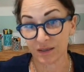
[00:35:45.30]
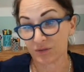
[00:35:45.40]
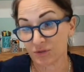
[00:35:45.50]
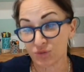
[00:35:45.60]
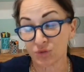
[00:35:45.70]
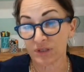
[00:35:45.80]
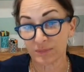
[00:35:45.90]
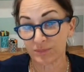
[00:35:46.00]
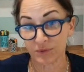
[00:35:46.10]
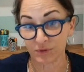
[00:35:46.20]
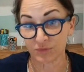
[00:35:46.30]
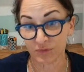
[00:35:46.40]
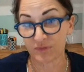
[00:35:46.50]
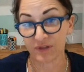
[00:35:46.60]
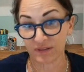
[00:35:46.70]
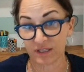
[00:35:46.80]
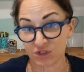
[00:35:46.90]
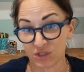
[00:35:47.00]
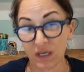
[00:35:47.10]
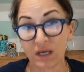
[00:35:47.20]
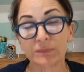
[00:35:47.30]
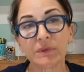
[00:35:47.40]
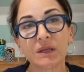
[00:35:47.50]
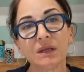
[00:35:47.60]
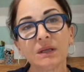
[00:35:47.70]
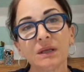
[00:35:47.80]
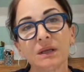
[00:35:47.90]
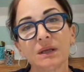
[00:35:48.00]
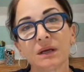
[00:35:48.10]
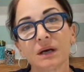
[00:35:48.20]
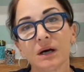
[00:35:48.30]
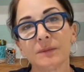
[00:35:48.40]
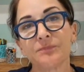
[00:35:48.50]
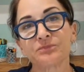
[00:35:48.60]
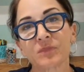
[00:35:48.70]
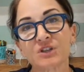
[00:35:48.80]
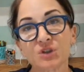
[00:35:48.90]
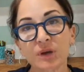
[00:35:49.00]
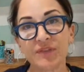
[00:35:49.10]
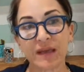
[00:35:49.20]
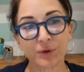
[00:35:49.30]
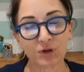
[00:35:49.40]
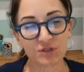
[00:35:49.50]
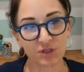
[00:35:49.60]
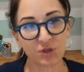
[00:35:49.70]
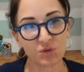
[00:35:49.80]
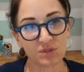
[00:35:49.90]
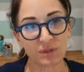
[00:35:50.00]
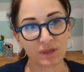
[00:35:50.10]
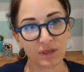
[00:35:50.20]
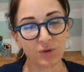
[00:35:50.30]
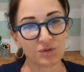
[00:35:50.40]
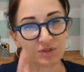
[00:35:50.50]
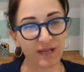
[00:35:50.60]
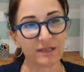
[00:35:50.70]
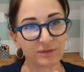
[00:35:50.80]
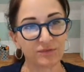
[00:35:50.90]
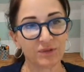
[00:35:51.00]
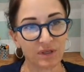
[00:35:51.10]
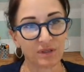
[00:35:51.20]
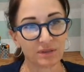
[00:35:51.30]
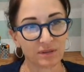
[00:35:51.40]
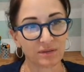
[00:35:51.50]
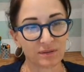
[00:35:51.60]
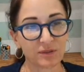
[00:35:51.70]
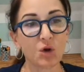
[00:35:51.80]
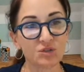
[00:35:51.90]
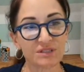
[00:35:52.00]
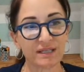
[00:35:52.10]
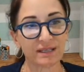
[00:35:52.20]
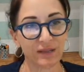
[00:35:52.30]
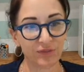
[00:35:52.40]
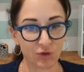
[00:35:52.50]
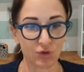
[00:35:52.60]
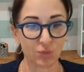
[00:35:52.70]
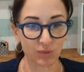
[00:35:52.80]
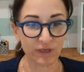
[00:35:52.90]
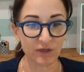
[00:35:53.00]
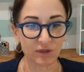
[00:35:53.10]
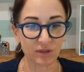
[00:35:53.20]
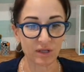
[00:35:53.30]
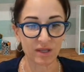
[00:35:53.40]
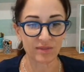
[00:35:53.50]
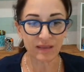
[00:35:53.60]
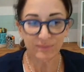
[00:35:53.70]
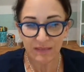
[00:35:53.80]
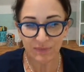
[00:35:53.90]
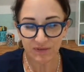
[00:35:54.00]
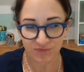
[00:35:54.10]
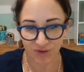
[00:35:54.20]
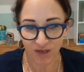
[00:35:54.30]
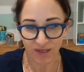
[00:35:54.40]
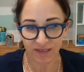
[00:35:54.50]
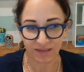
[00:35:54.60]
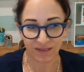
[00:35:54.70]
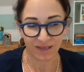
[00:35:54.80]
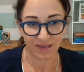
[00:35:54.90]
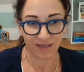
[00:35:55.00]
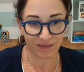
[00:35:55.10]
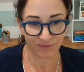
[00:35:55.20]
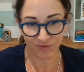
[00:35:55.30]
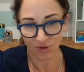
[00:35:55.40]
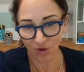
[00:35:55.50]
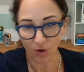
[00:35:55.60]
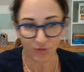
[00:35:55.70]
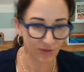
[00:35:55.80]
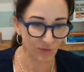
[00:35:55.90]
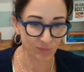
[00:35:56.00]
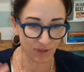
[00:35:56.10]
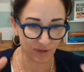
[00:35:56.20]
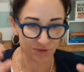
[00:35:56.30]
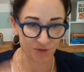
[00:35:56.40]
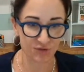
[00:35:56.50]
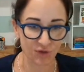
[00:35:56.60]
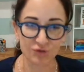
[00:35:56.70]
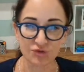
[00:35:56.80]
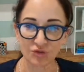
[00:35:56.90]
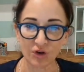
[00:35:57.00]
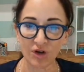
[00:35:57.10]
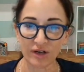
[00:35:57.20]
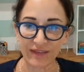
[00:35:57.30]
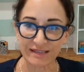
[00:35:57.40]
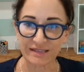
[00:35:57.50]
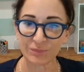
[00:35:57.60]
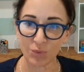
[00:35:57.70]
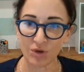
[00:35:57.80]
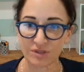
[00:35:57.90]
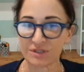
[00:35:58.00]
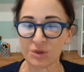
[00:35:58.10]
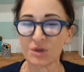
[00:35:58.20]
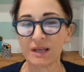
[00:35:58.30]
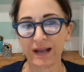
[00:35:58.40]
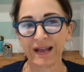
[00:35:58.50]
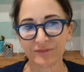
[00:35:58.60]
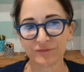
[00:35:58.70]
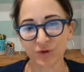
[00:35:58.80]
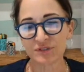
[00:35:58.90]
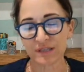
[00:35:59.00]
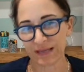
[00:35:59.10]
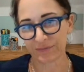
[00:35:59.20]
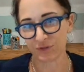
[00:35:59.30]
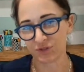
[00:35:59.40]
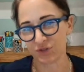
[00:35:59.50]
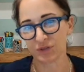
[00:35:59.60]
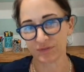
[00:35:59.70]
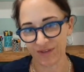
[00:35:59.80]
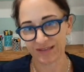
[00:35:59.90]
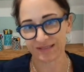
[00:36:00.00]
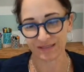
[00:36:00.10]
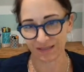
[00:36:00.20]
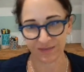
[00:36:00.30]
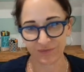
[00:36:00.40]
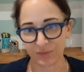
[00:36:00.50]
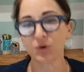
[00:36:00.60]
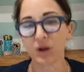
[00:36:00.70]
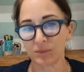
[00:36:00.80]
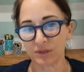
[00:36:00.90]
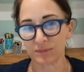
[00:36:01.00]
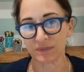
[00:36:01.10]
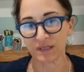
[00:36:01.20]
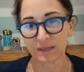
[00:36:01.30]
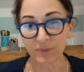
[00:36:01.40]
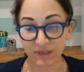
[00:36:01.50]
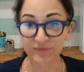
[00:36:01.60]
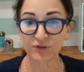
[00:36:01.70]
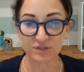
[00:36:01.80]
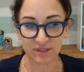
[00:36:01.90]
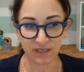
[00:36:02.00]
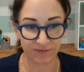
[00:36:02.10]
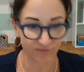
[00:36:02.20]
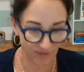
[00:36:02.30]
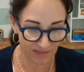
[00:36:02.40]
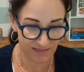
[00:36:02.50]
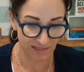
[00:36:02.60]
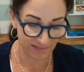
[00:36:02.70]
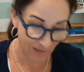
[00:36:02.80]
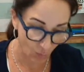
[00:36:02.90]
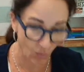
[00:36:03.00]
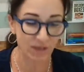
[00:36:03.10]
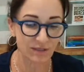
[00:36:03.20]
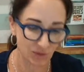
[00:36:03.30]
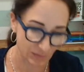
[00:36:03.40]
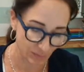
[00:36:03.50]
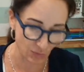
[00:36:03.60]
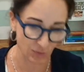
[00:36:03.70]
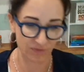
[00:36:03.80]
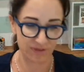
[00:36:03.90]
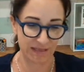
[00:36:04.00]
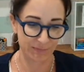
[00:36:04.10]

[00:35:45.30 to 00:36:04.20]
truly build from the foundation up. So if that person who's kind of coasting in their career, that may be fine if all the other pillars are so strong, and that's important. So I'd have to discern if that's even a problem. But if they want to improve in that